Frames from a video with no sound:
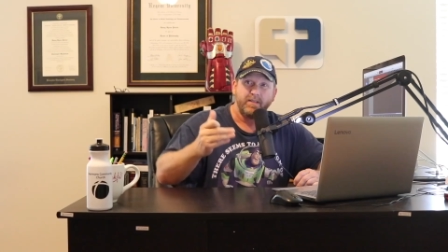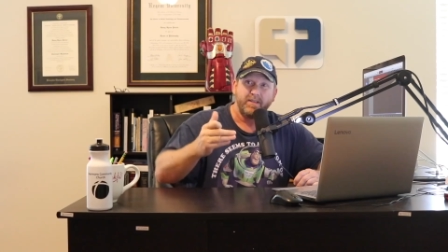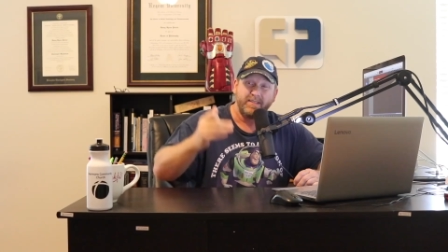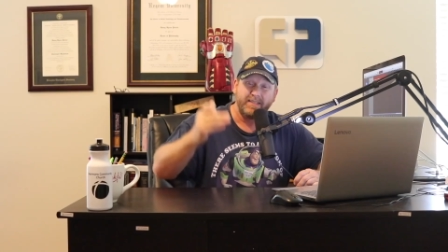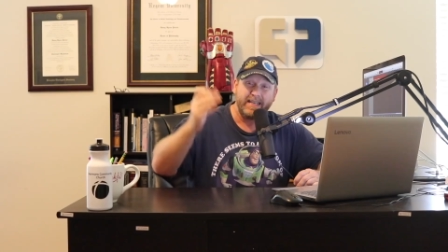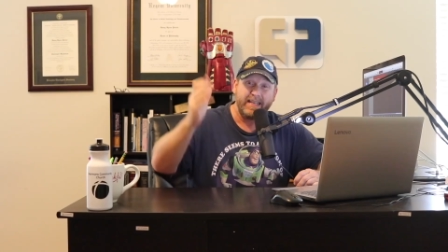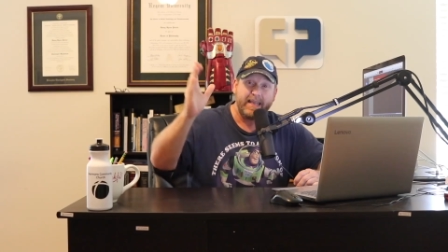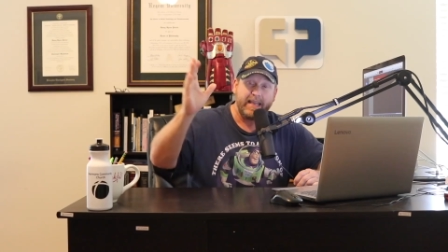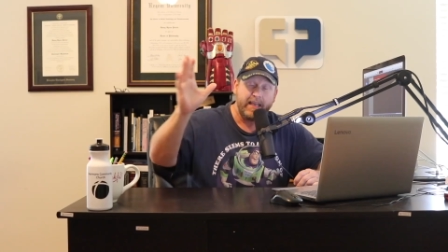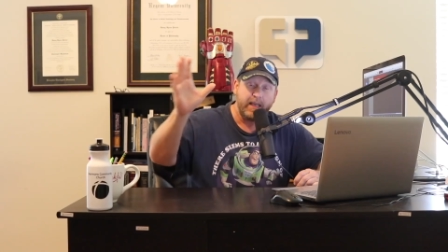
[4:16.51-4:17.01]
to
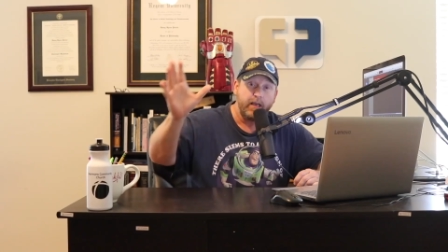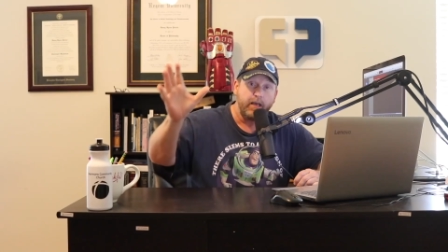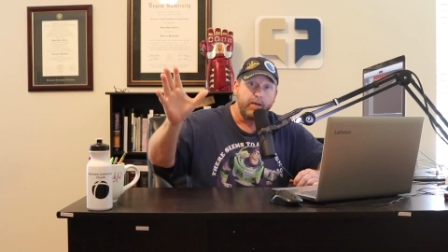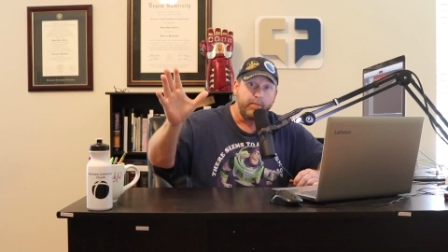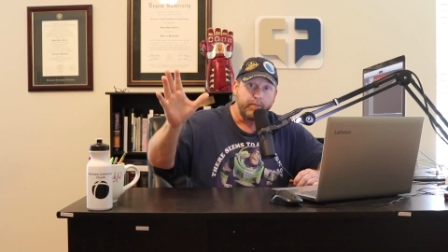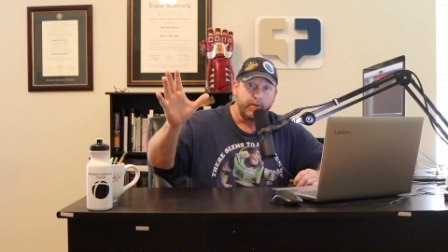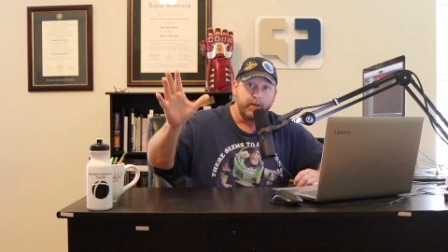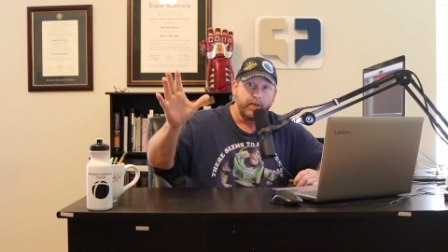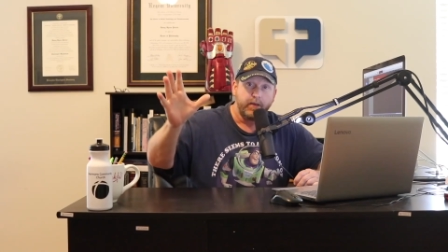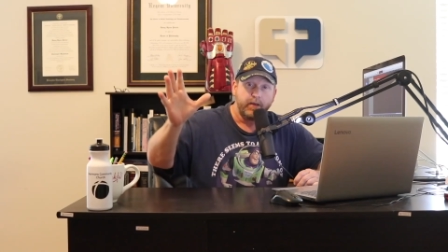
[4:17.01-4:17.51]
see
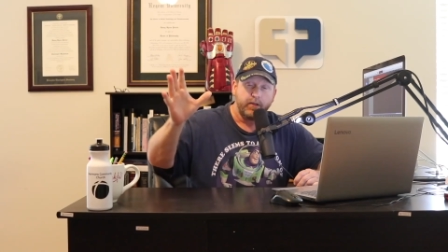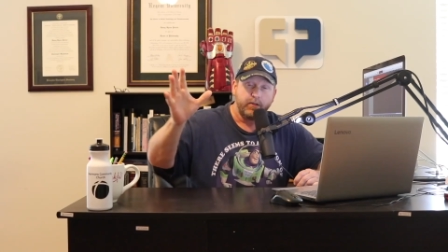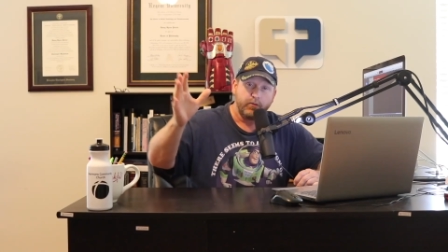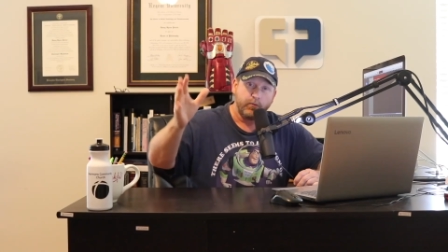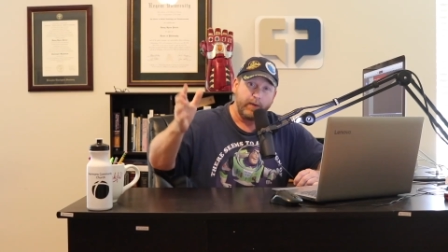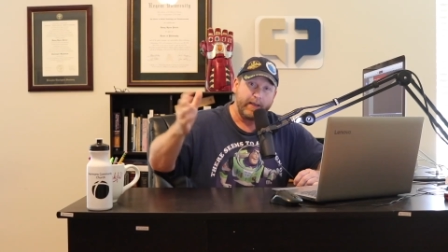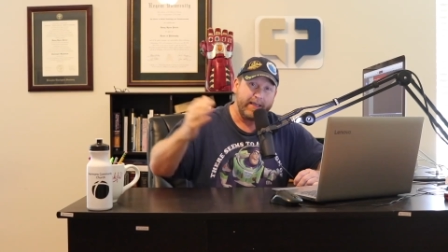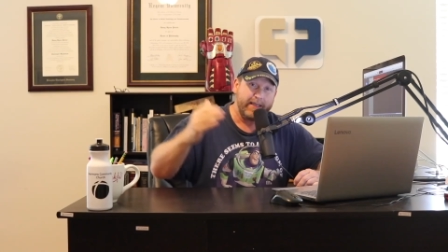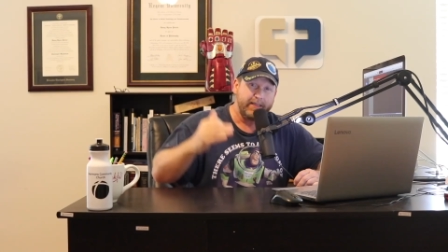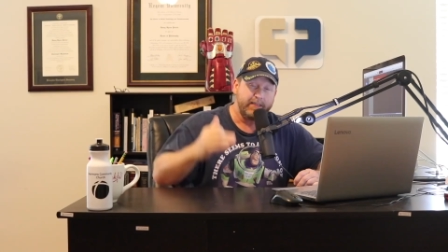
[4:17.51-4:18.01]
Him
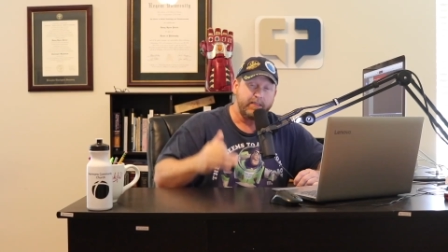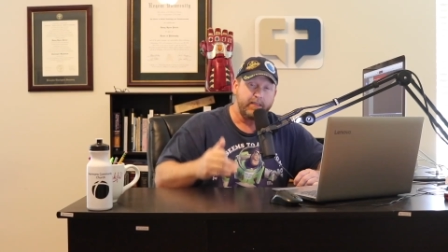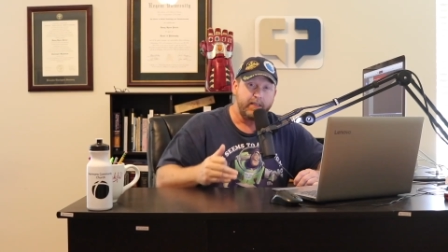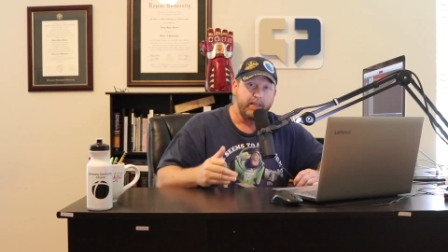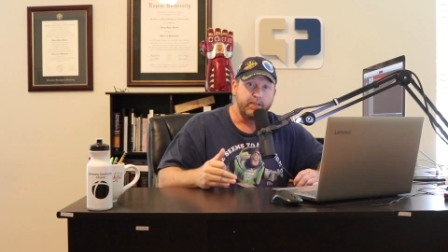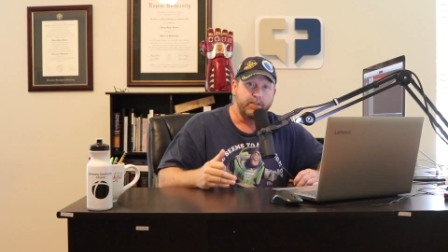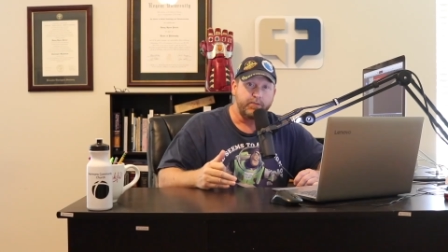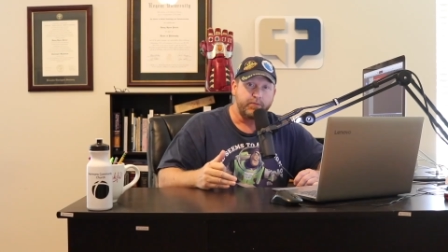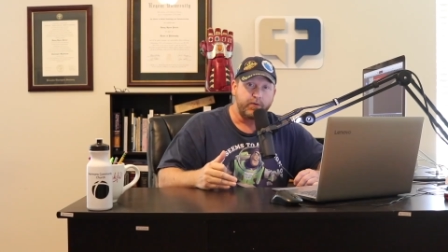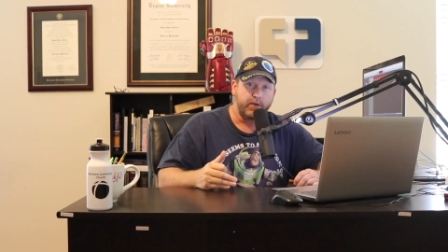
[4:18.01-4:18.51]
the way He
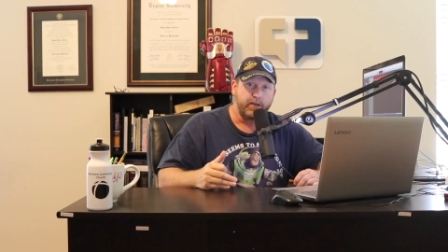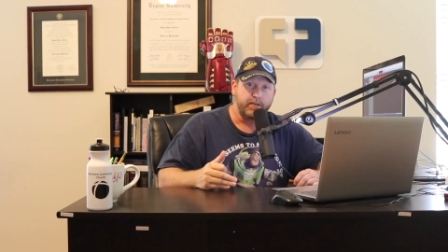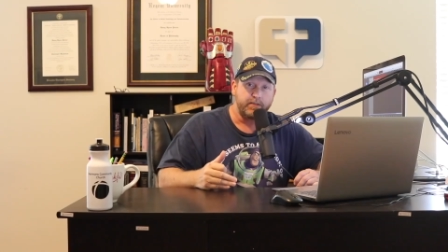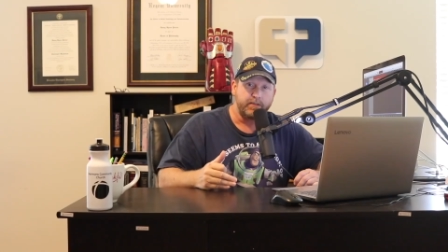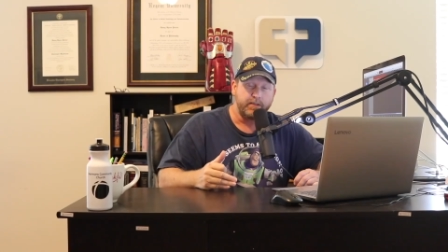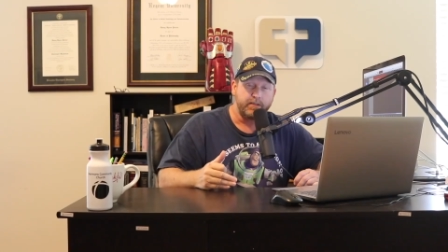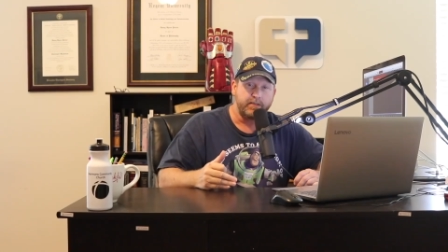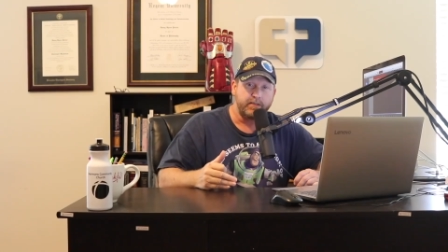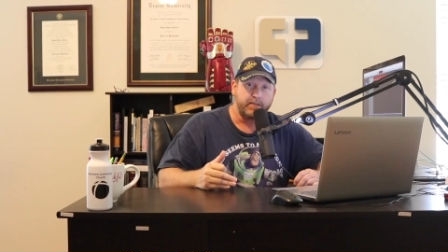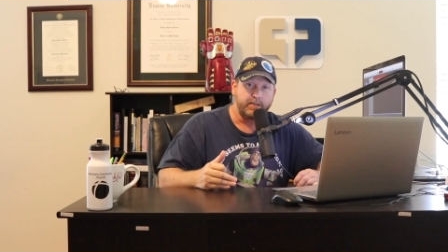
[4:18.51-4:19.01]
intends for
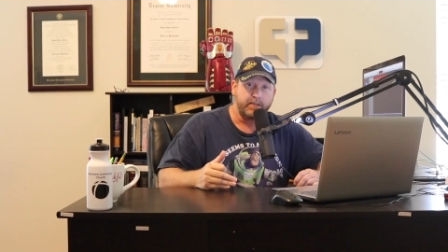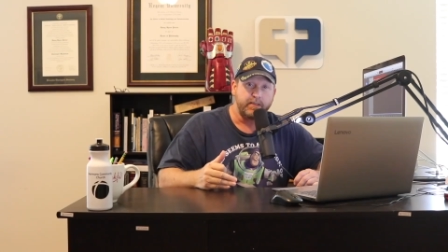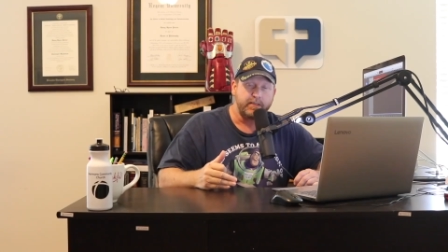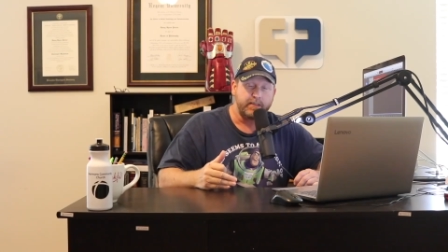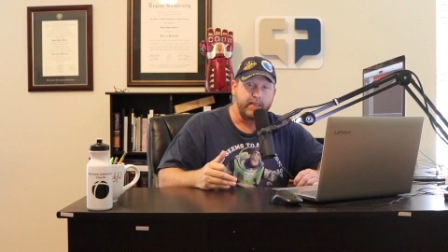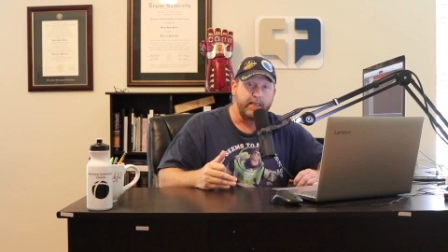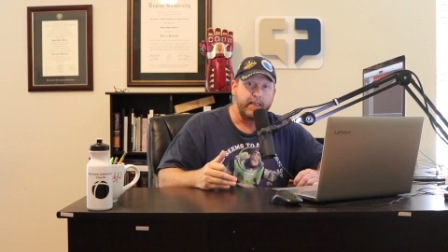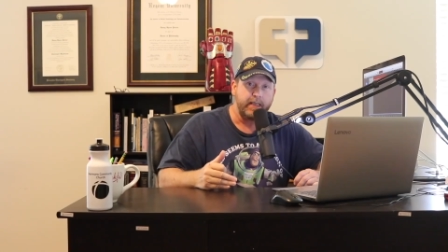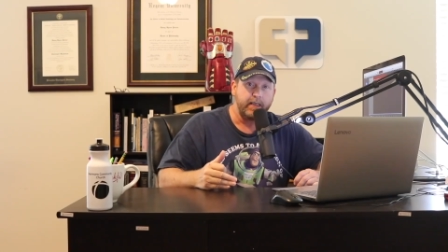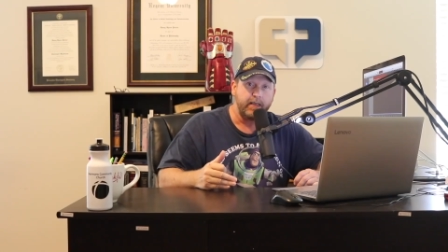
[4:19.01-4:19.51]
us to, to
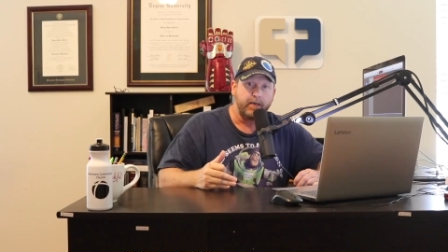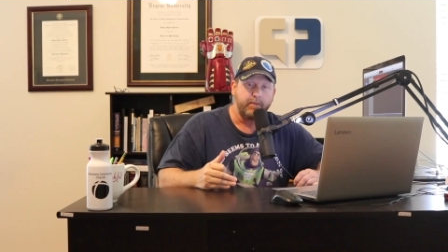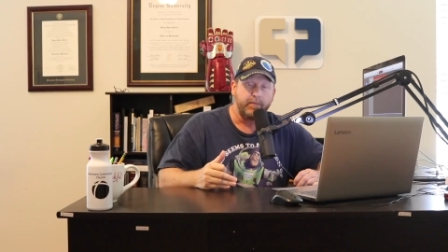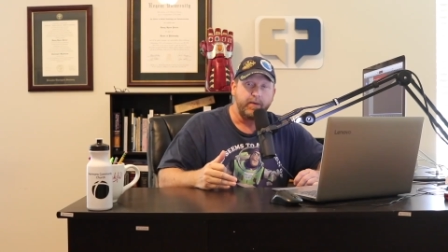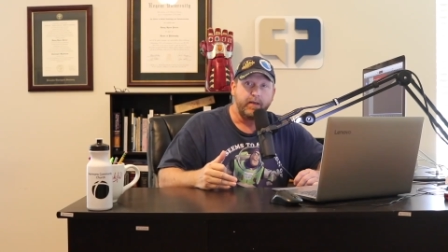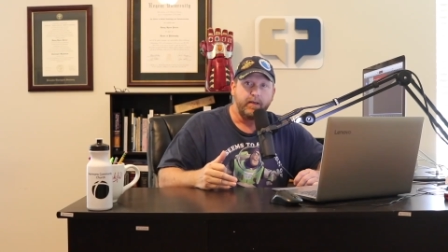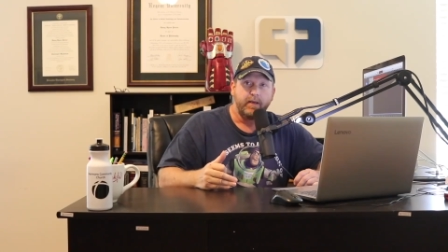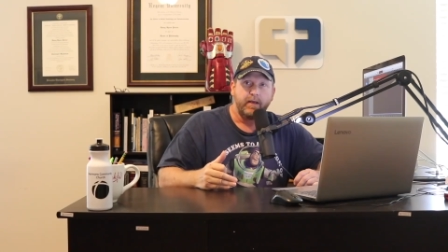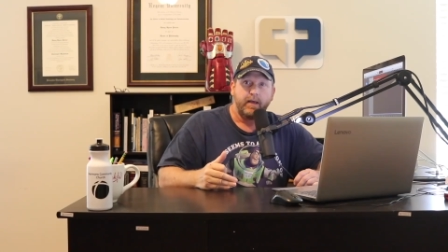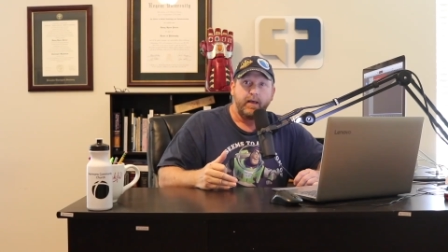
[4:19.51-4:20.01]
see
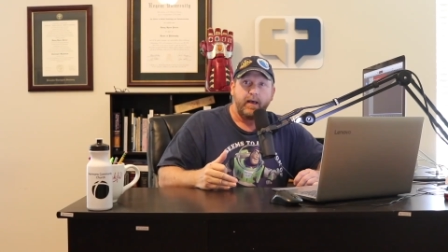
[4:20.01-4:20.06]
Him.